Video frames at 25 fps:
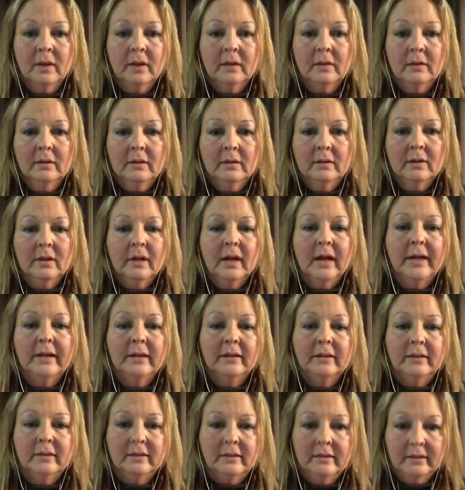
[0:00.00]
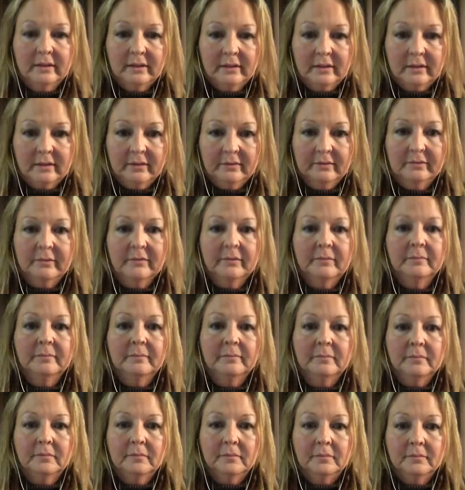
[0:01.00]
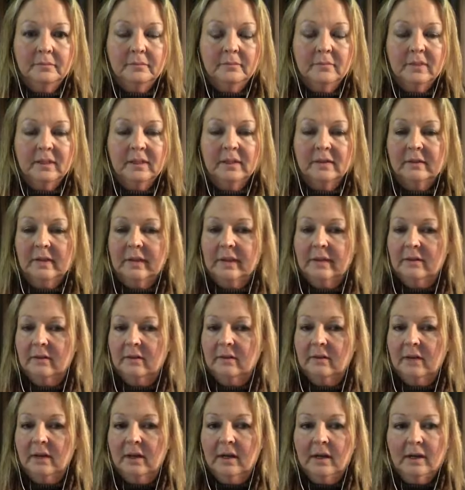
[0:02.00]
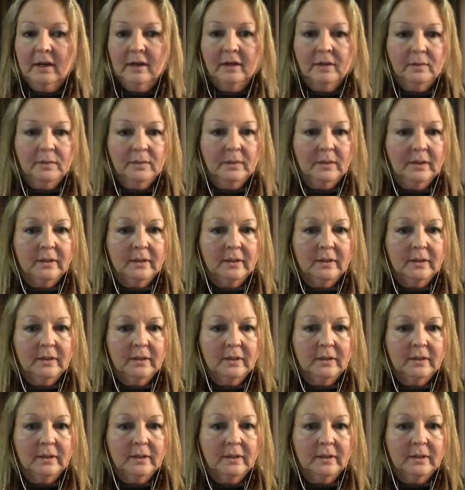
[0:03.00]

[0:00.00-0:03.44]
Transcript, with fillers: they're highly addictive. And it takes a lot of work.